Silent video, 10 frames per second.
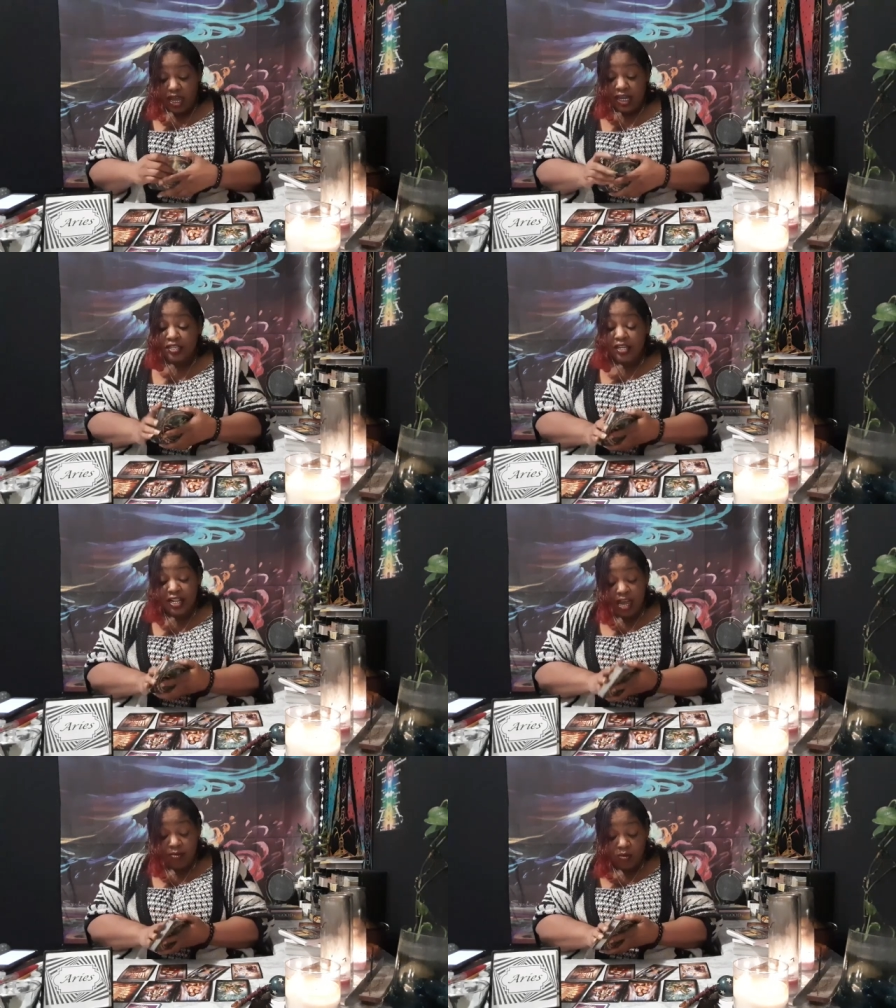He's
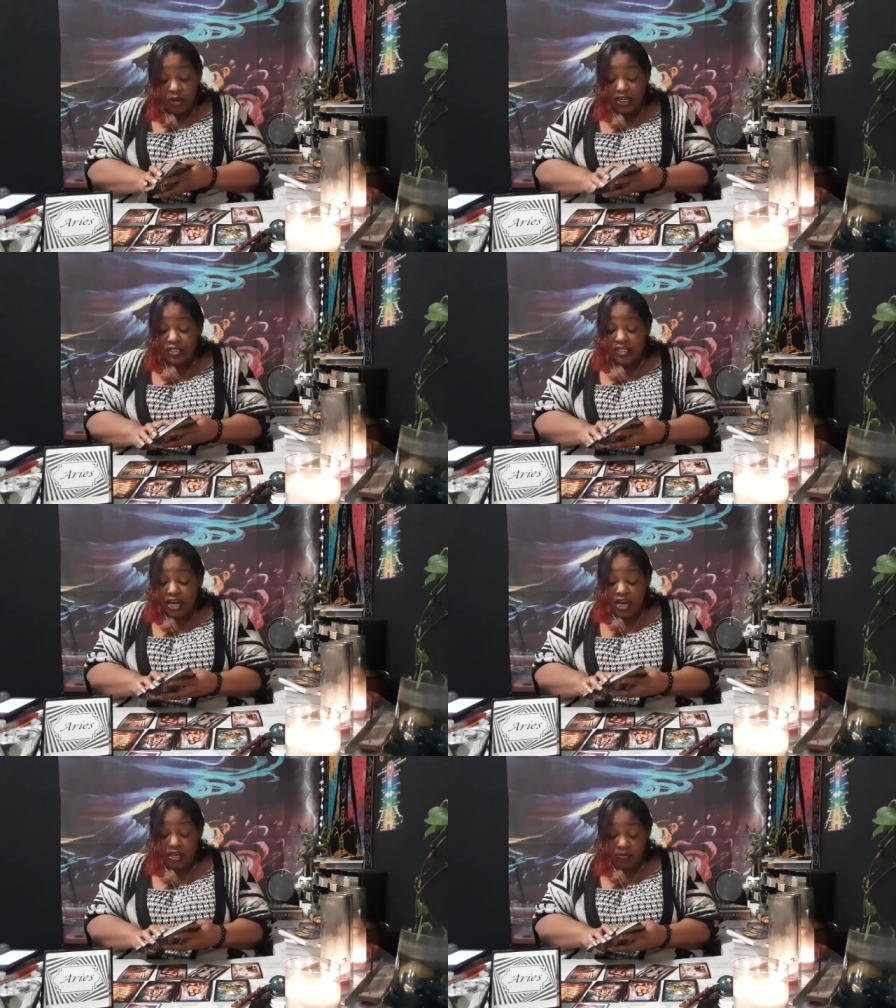claiming what he's
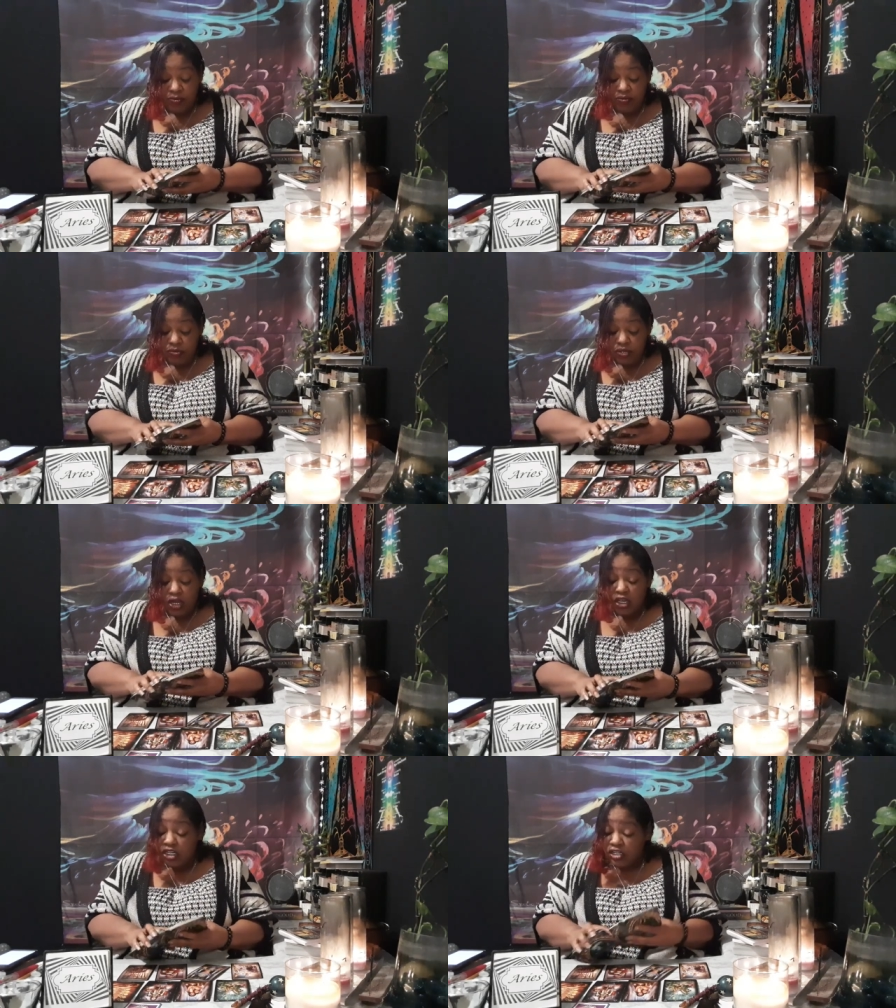done.
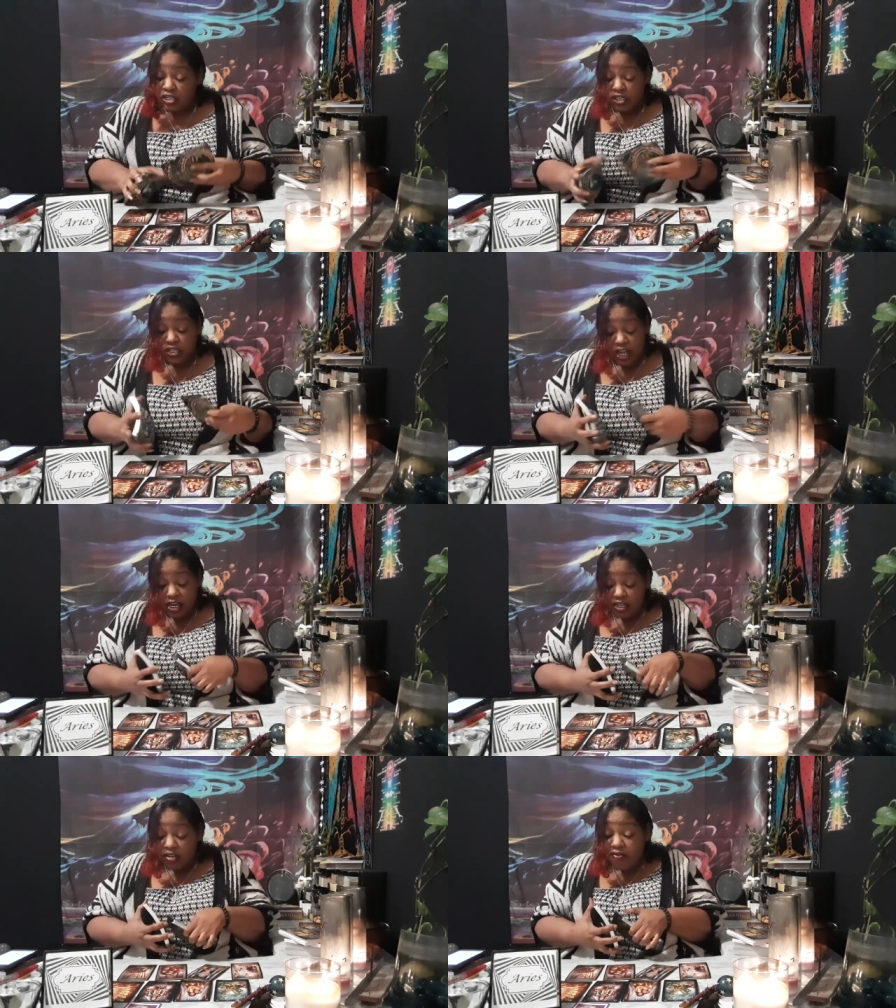He's
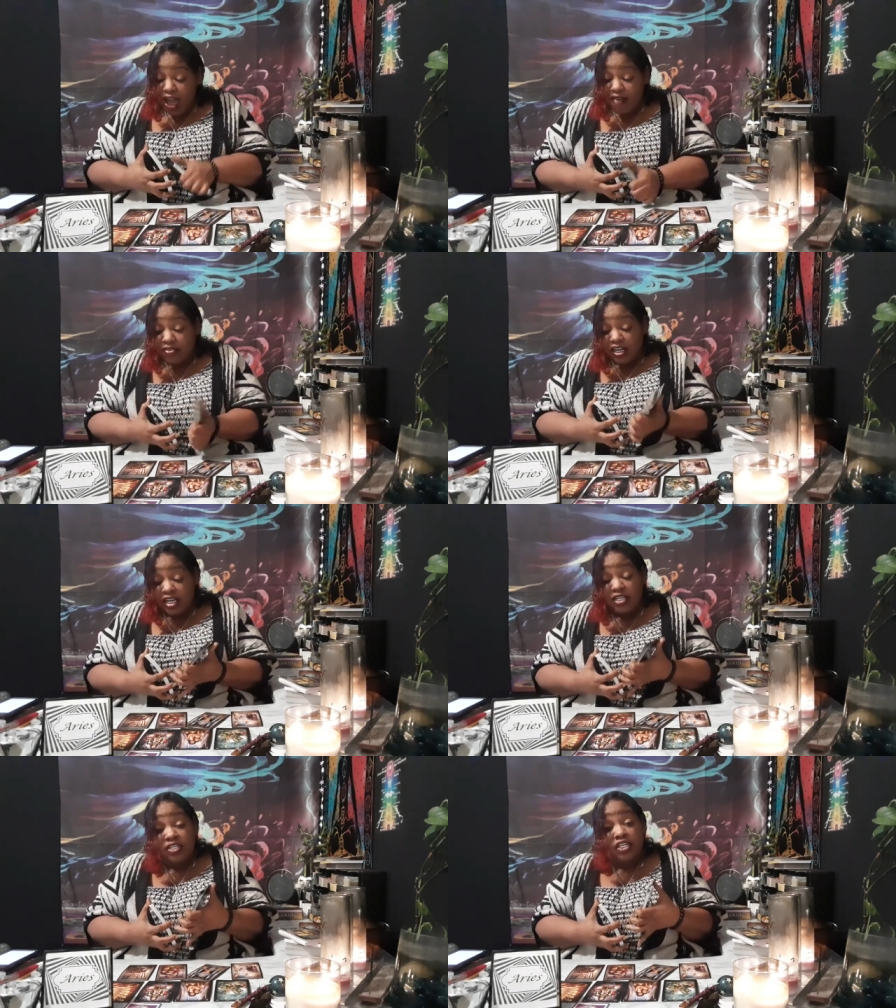understanding the gravity
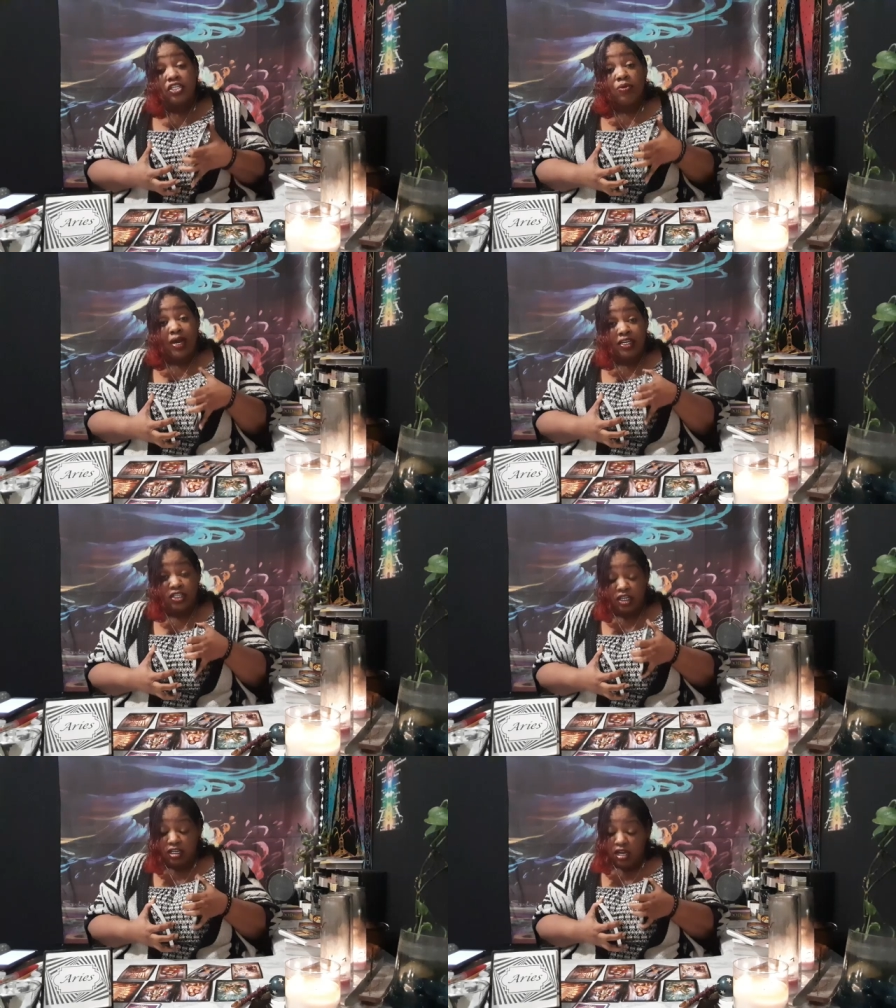of the
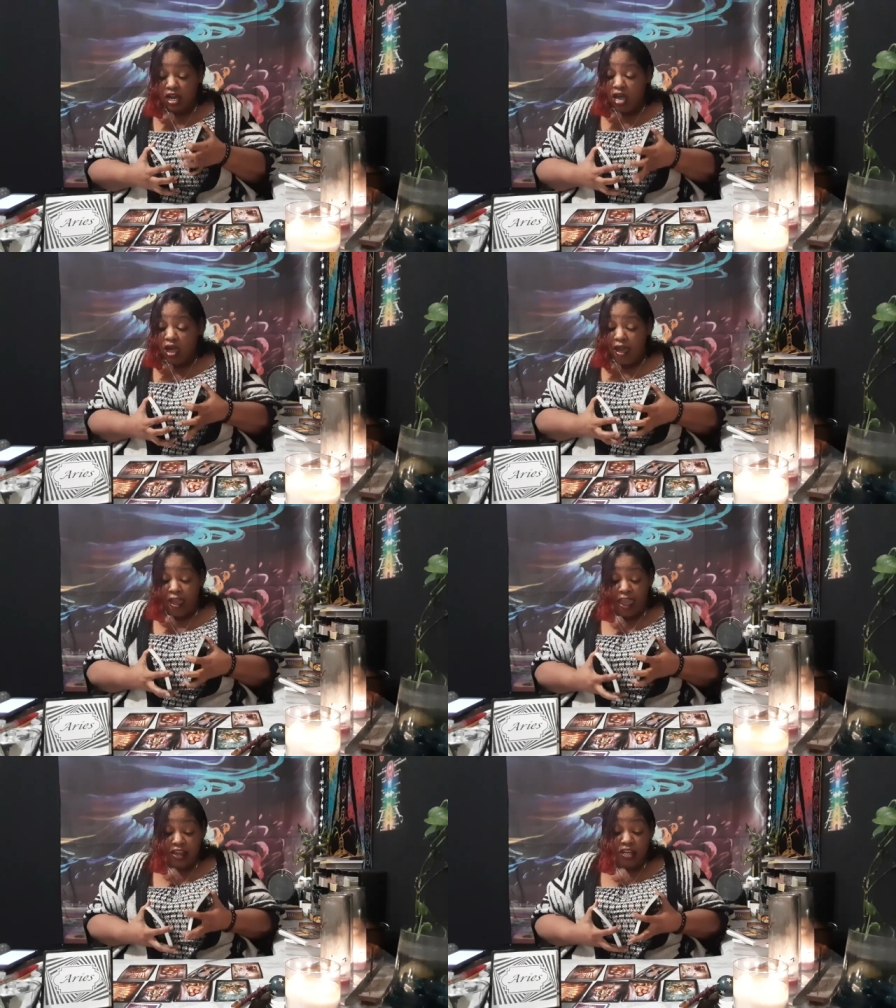situation.
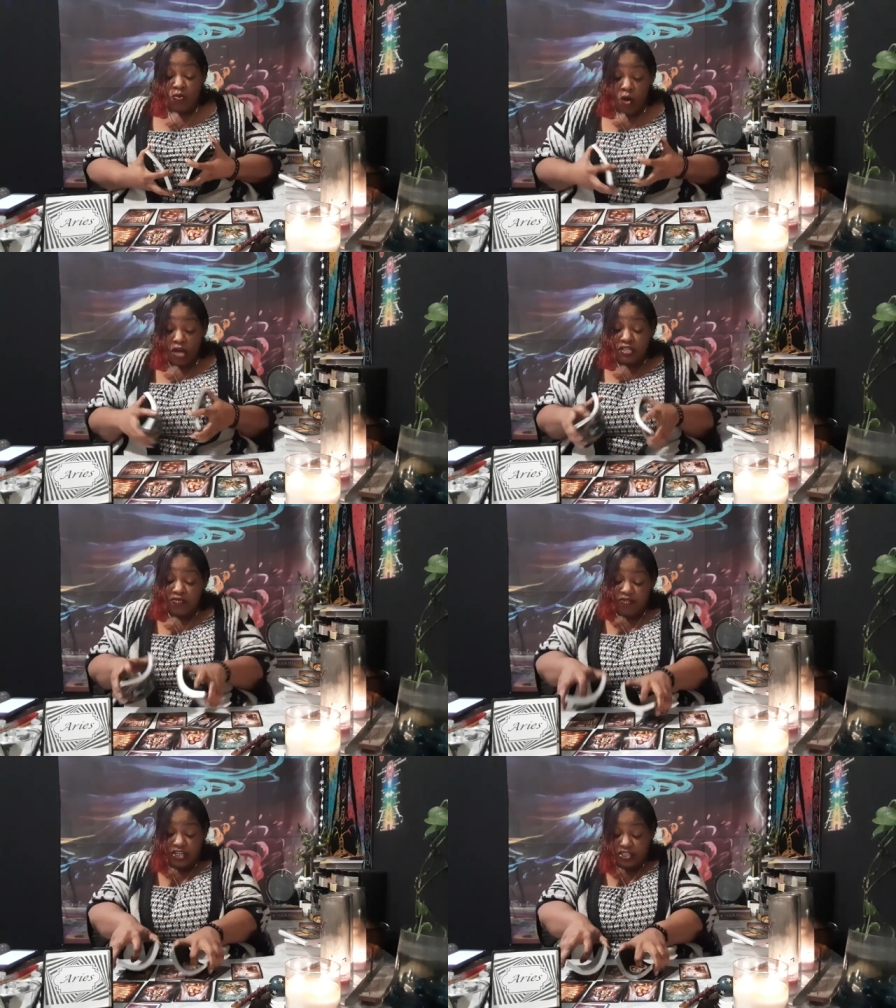And he wants to
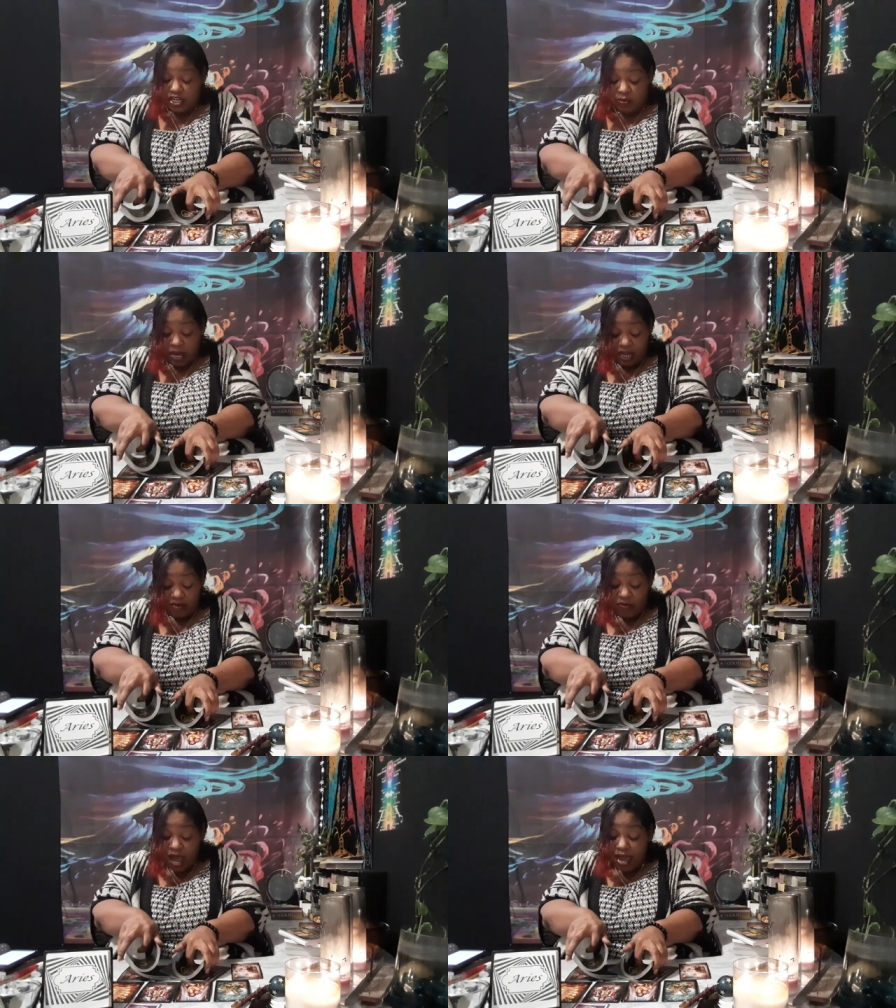fix it and make
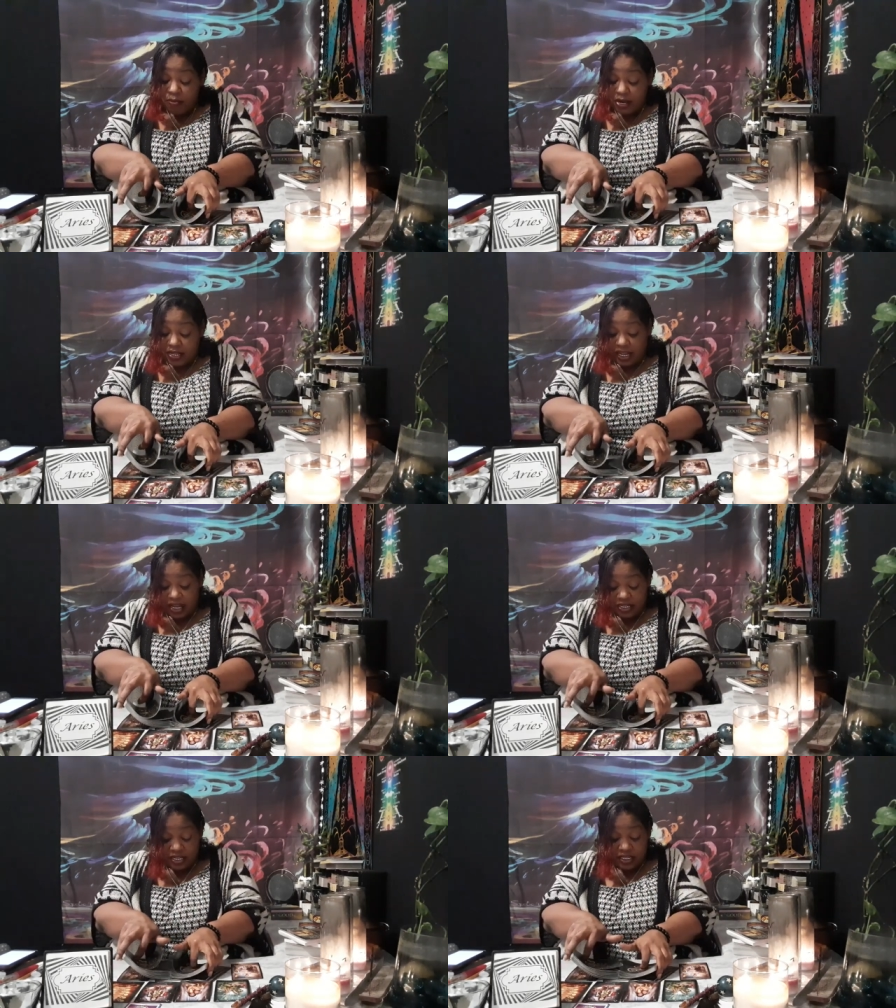it right. But at the
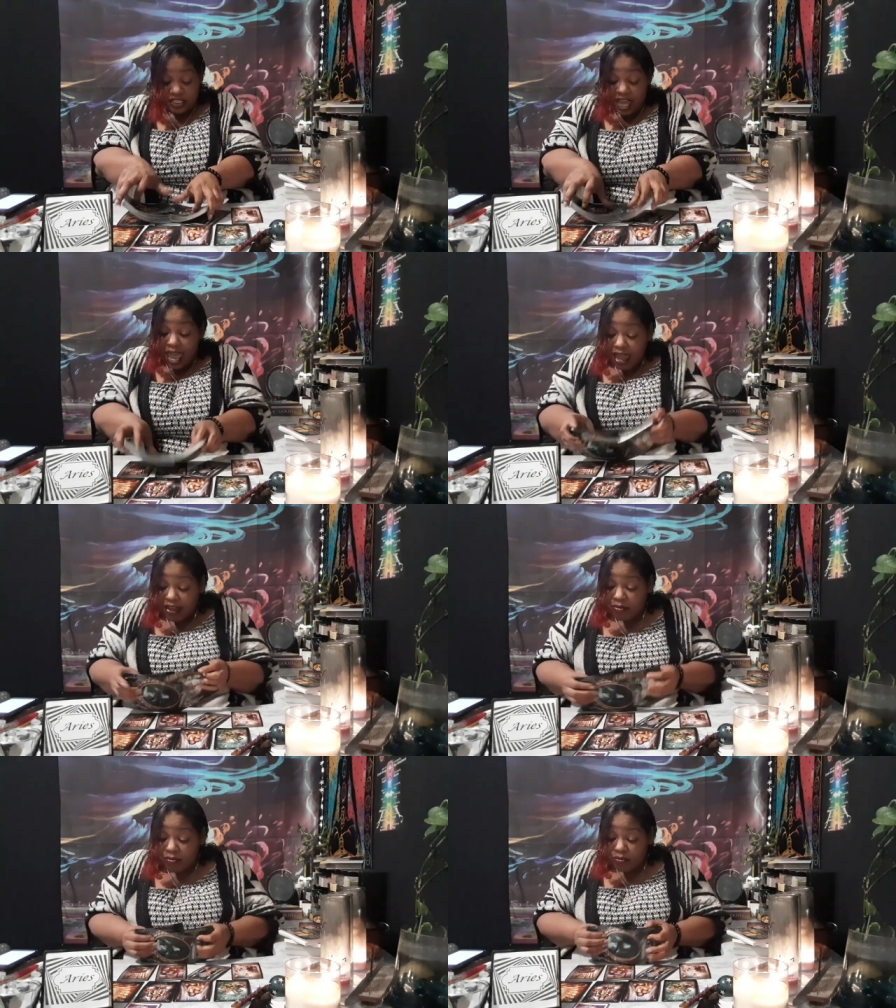end of the day,